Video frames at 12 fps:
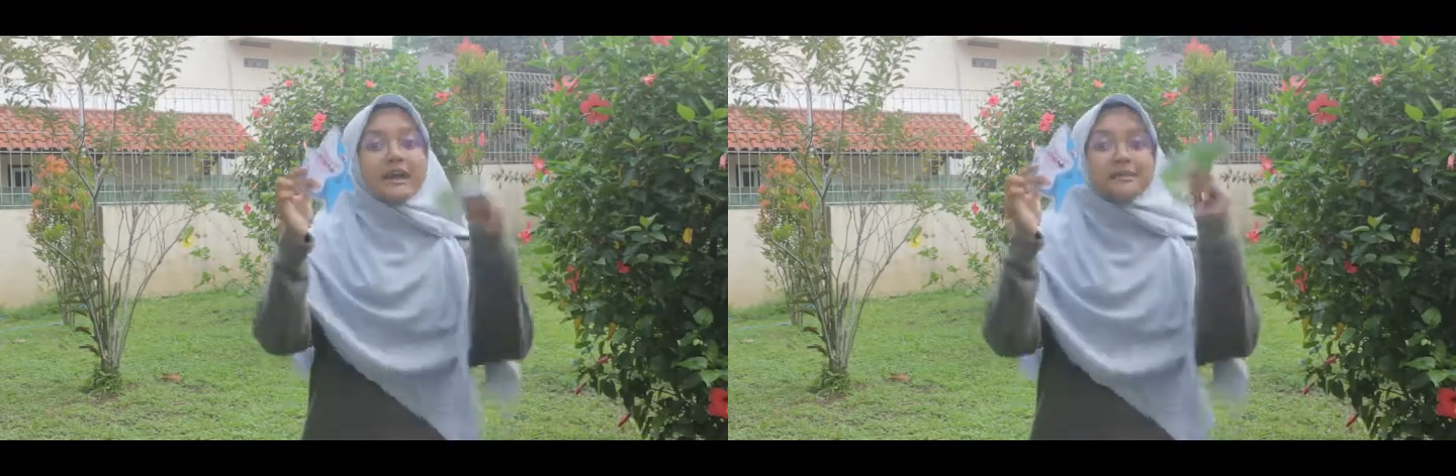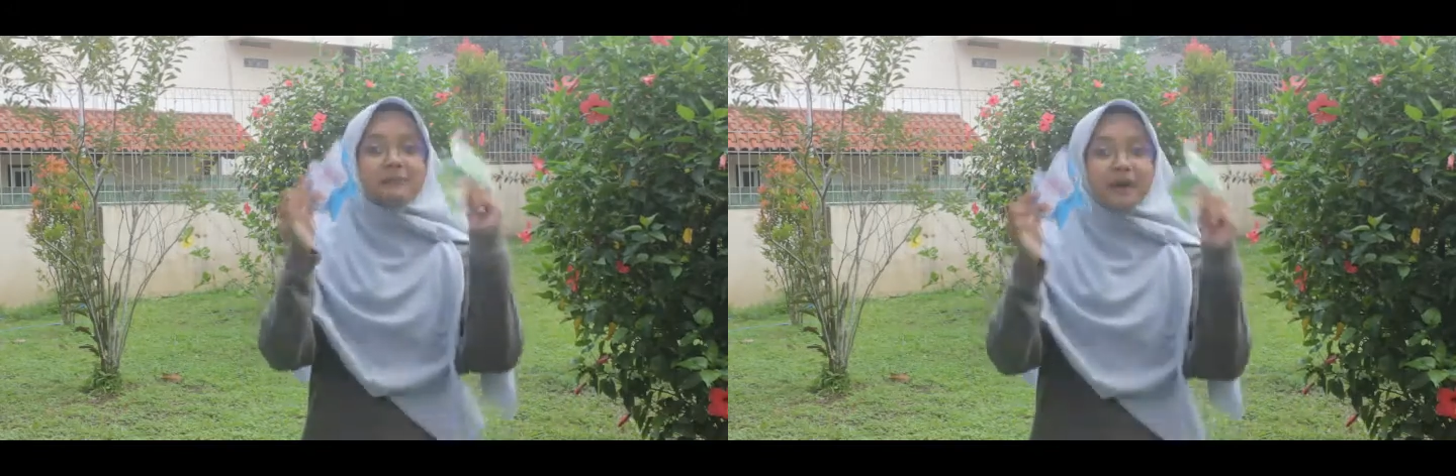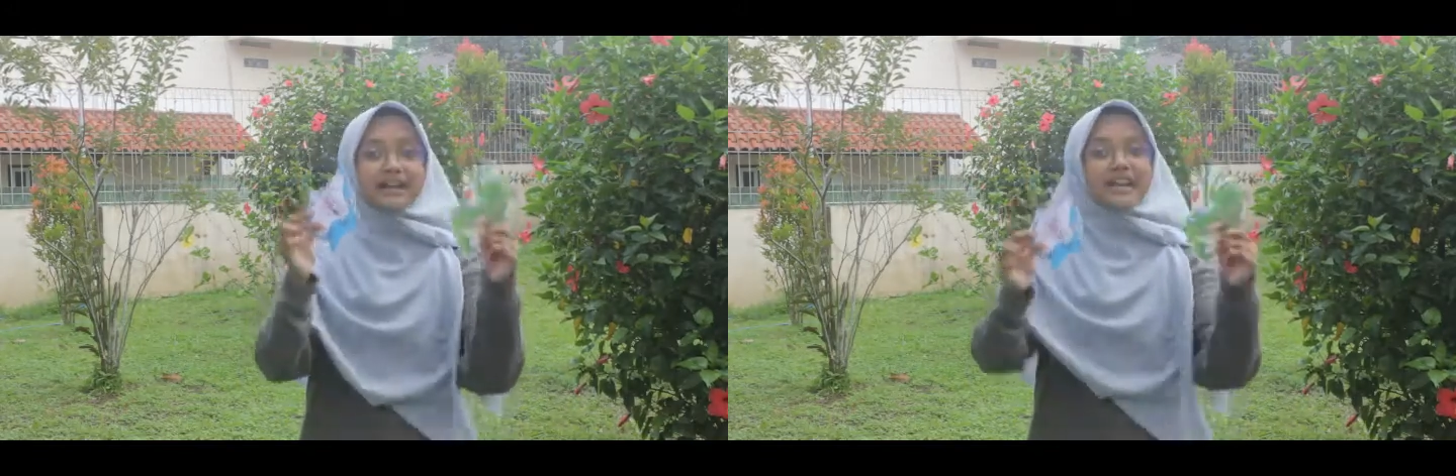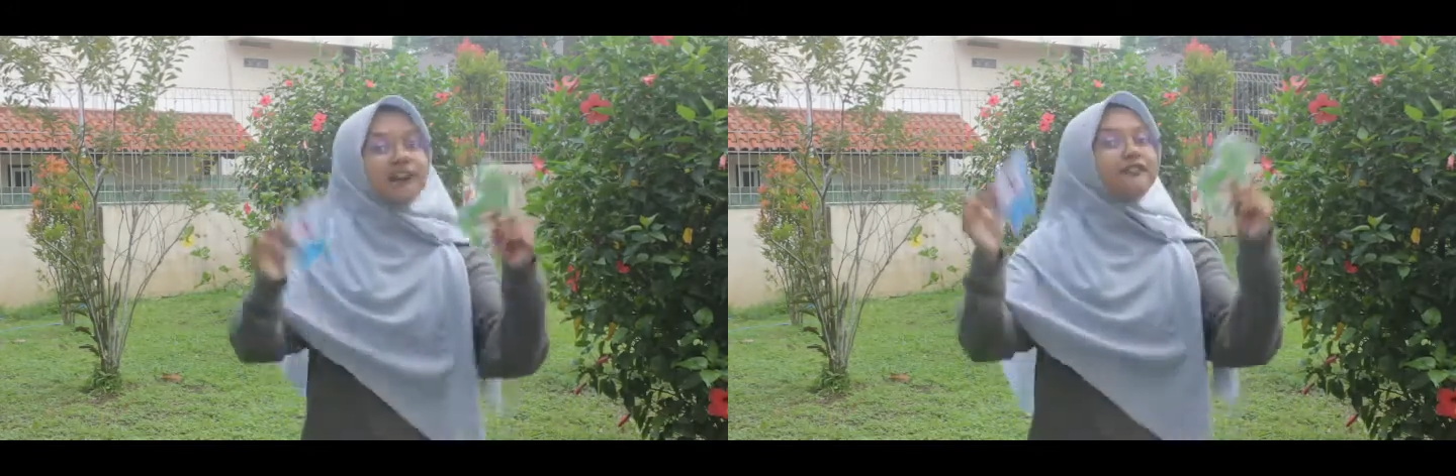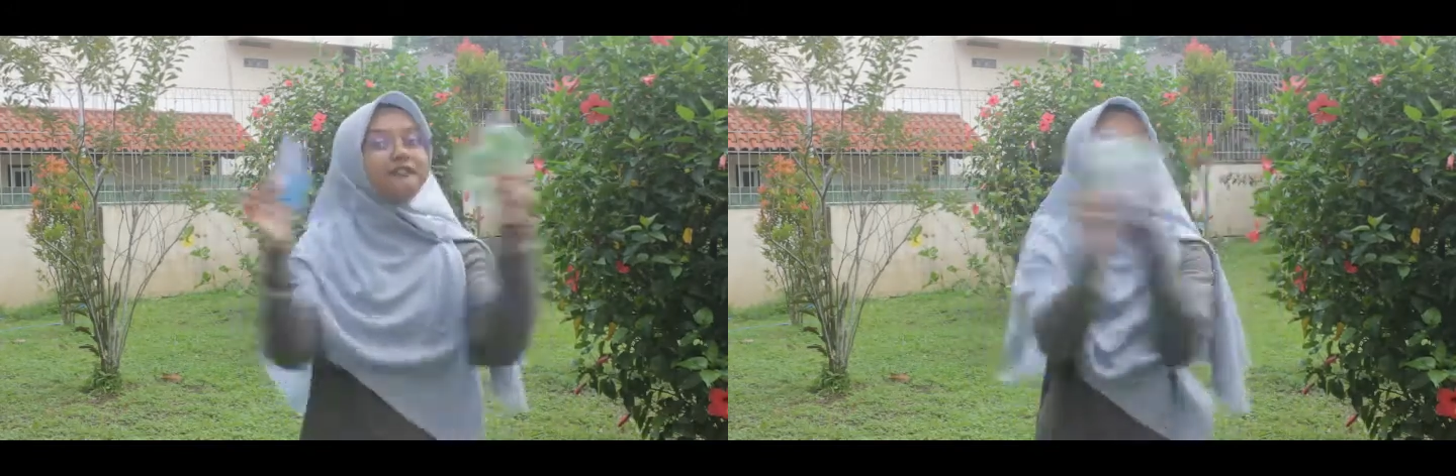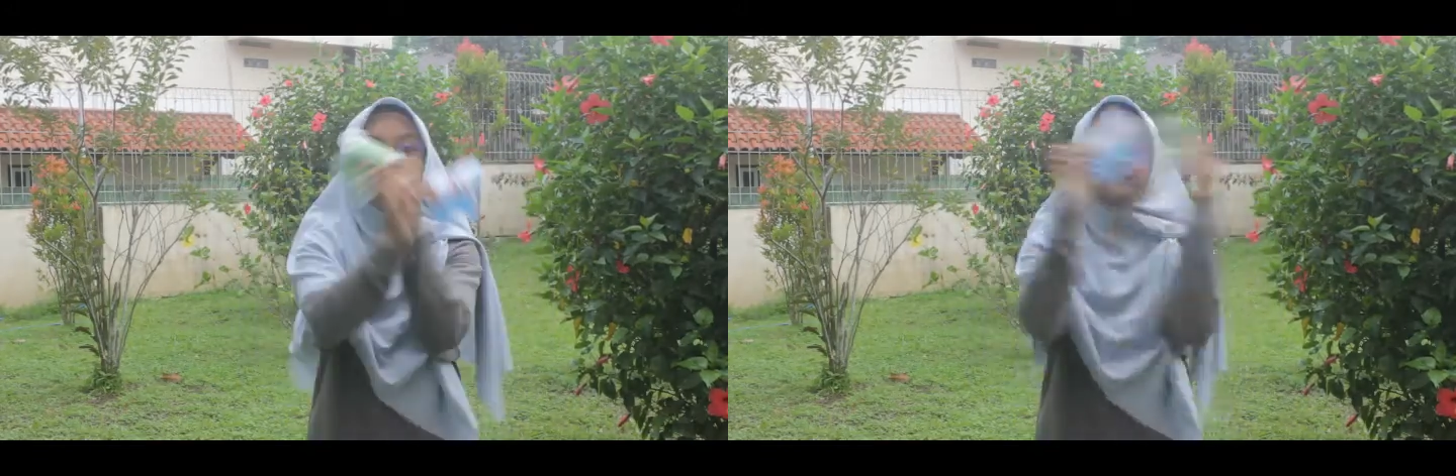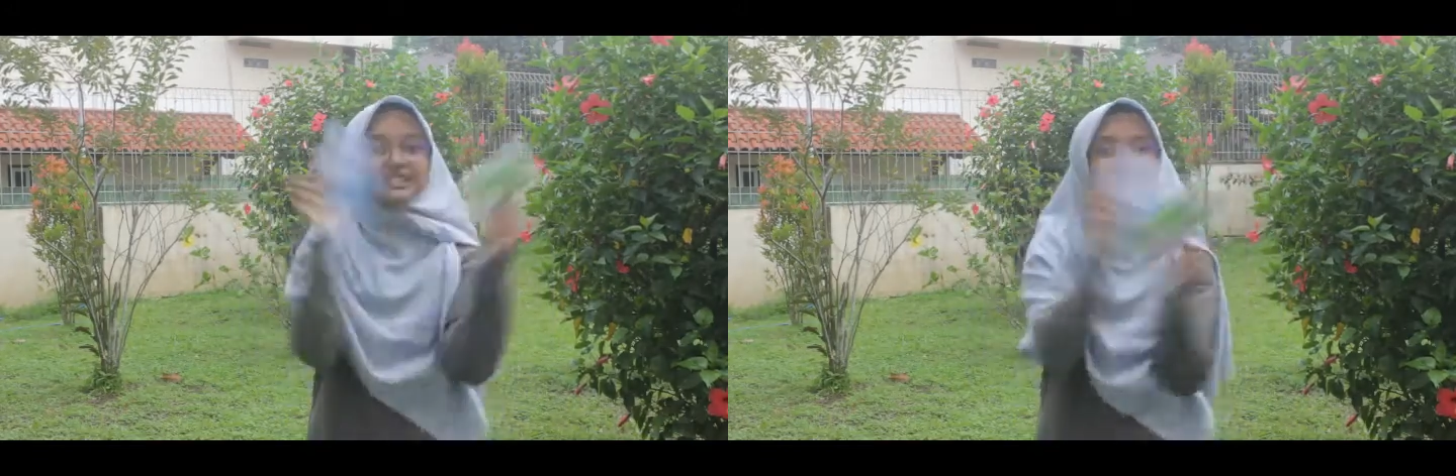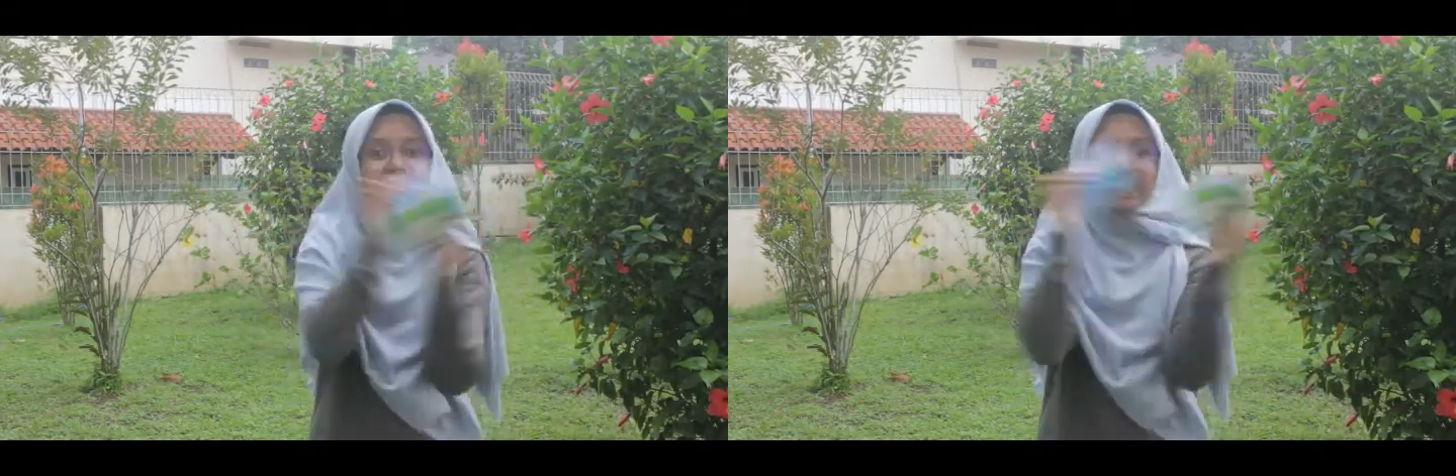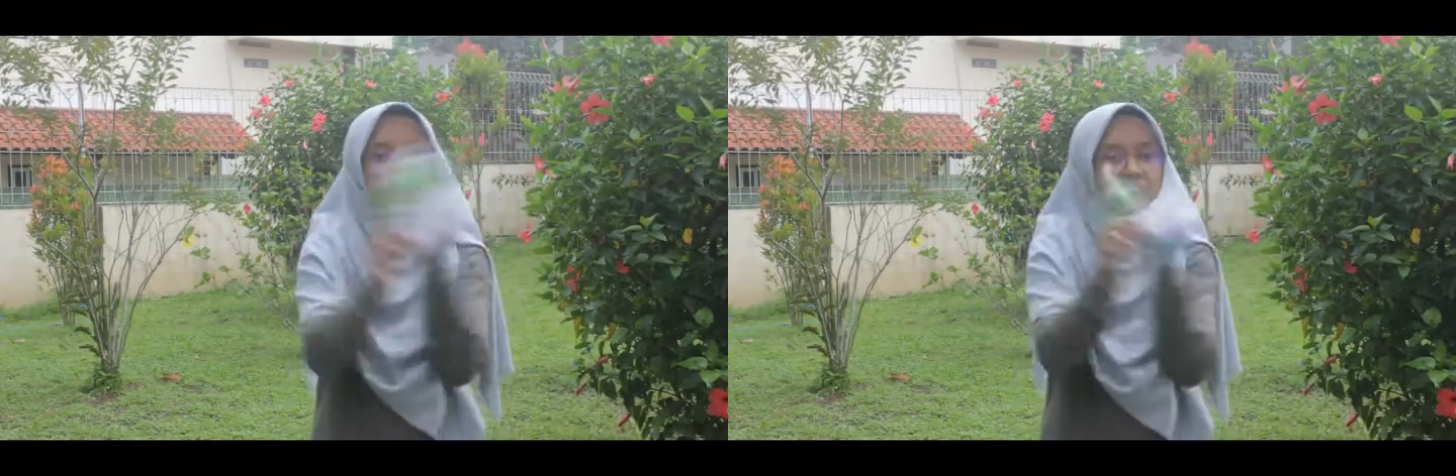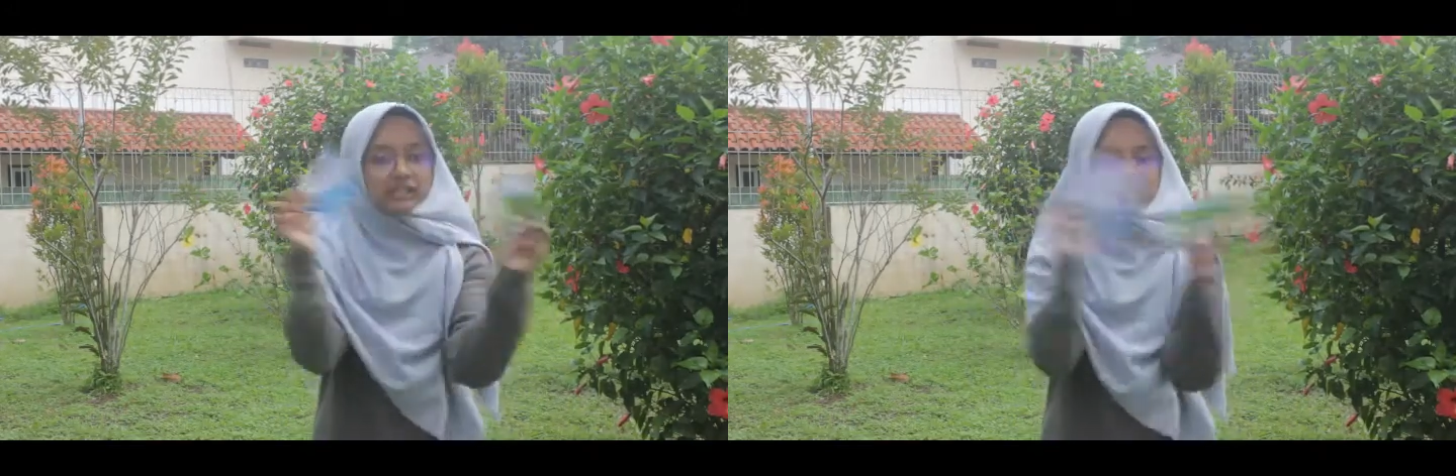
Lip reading: and Baya fought again.